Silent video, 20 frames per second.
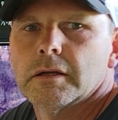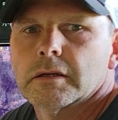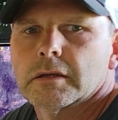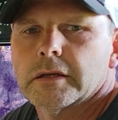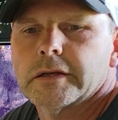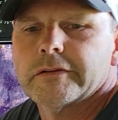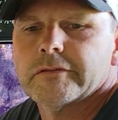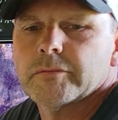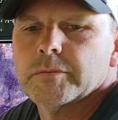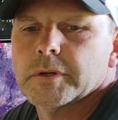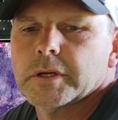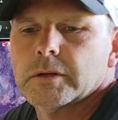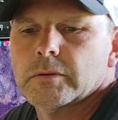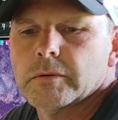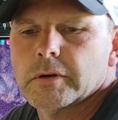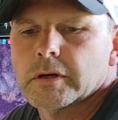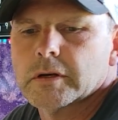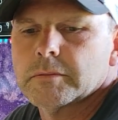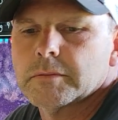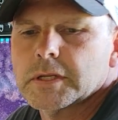Hey everybody,
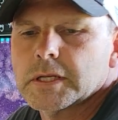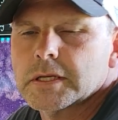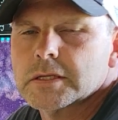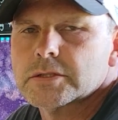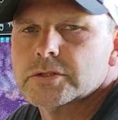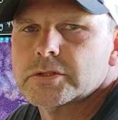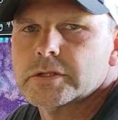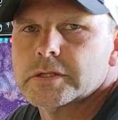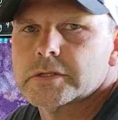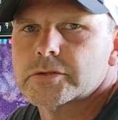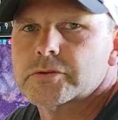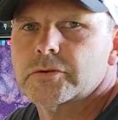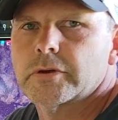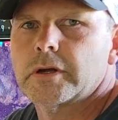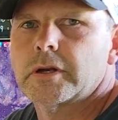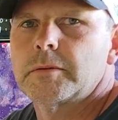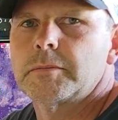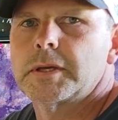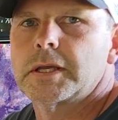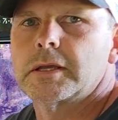welcome to ASG
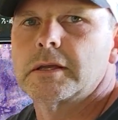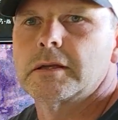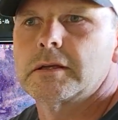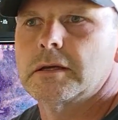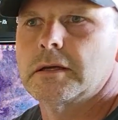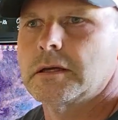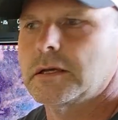Astronomy.